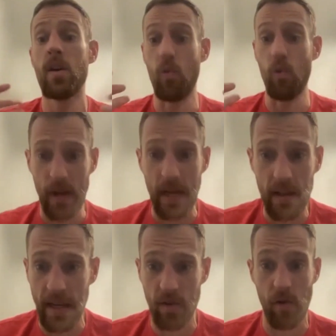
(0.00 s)

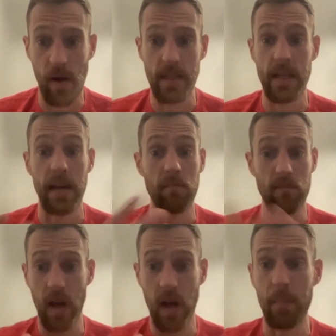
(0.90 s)
really interesting
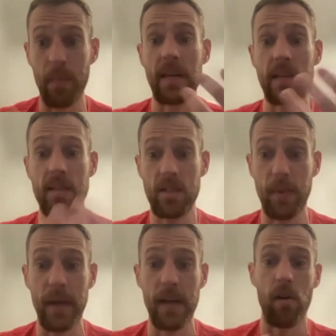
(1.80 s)
companies,
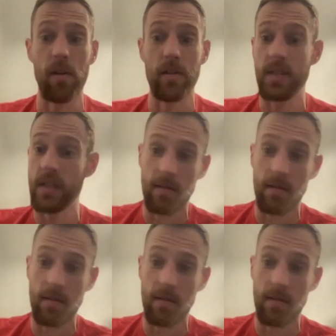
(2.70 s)
speakers,